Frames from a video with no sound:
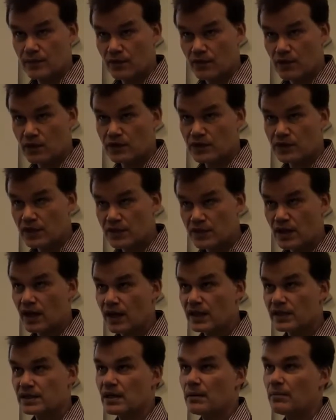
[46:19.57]
Of course, that's
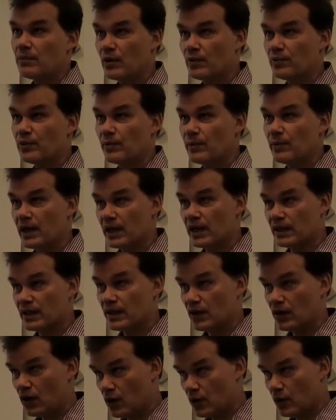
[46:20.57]
highly suboptimal in
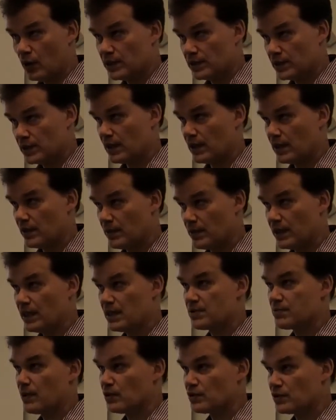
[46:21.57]
the low SNR, but
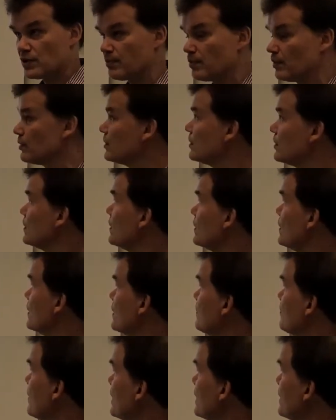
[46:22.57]
that's possible.
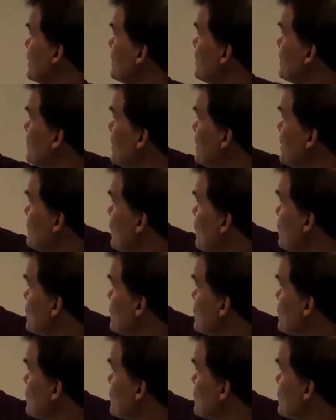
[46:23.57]
By